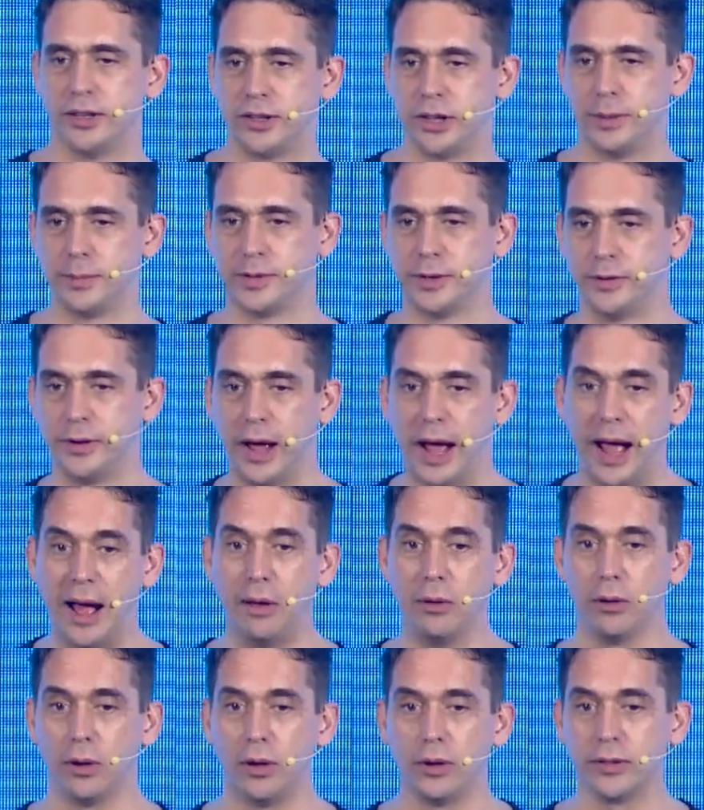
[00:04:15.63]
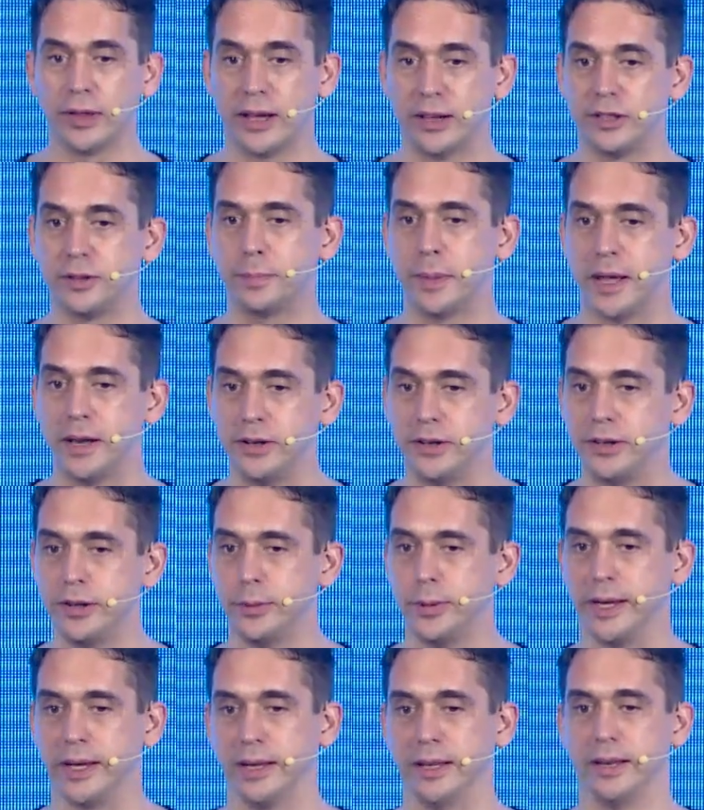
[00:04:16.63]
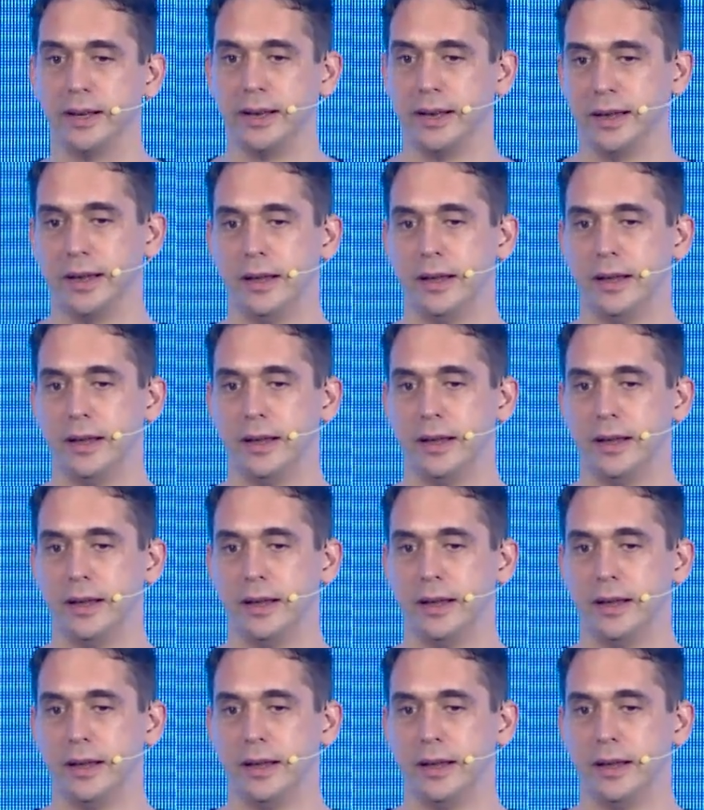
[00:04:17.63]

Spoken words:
terms of how long they spend doing it.